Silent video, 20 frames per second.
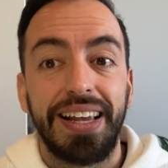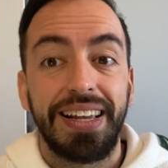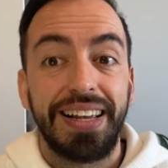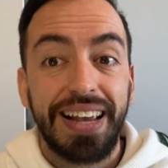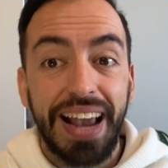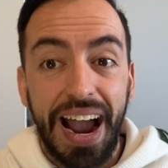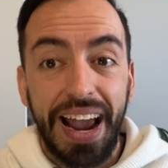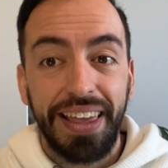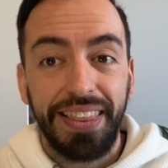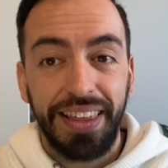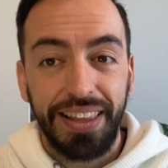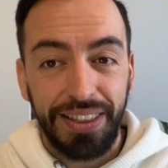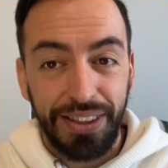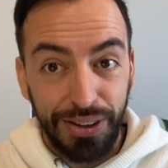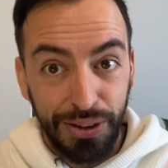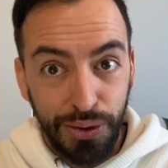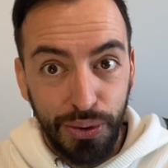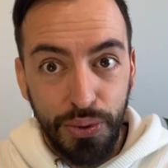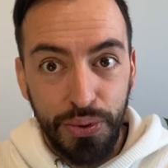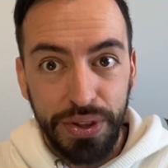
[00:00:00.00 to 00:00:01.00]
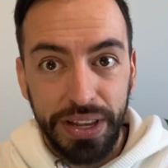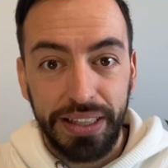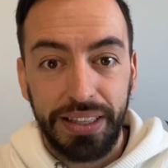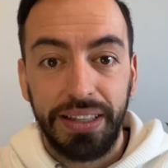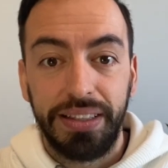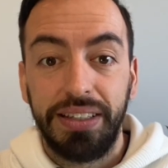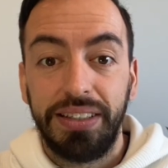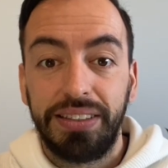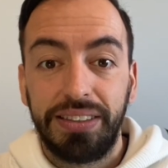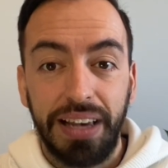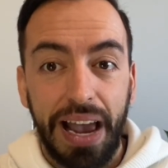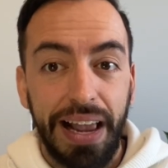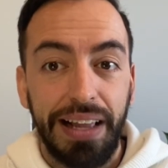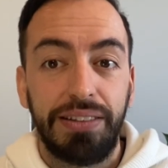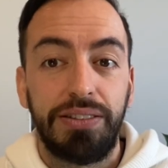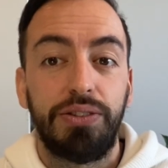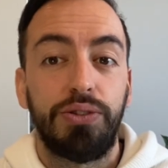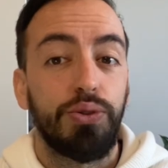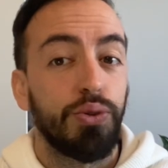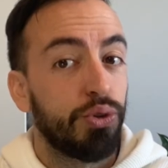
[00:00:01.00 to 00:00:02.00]
guided unit
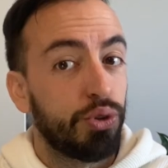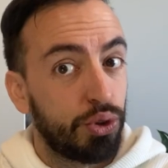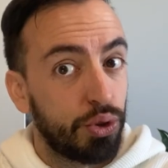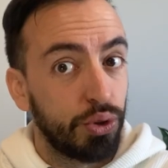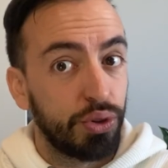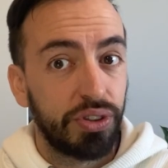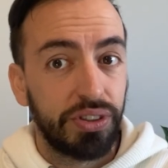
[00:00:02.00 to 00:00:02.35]
decides to shoot